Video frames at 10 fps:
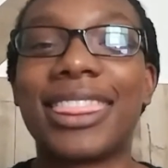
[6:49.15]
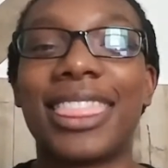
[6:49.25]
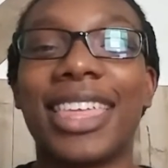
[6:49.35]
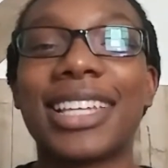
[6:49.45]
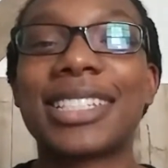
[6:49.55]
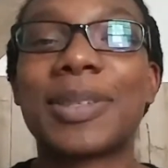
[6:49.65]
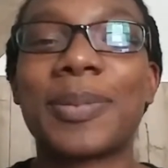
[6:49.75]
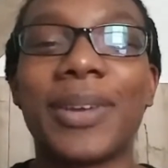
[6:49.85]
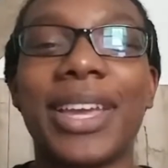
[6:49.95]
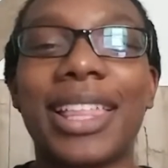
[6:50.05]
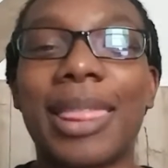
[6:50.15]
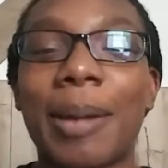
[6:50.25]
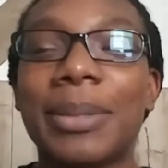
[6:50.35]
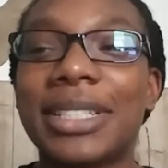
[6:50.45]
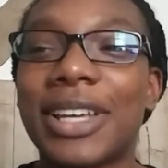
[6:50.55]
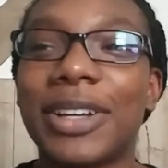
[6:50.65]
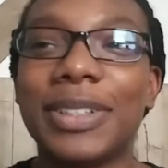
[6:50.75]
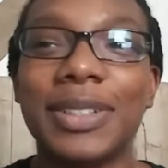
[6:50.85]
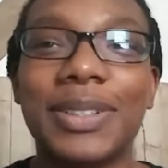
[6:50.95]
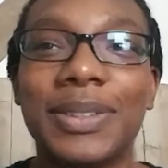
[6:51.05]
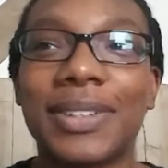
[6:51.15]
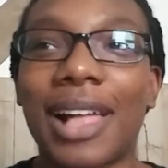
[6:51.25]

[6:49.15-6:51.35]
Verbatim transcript: This week, let me tell you,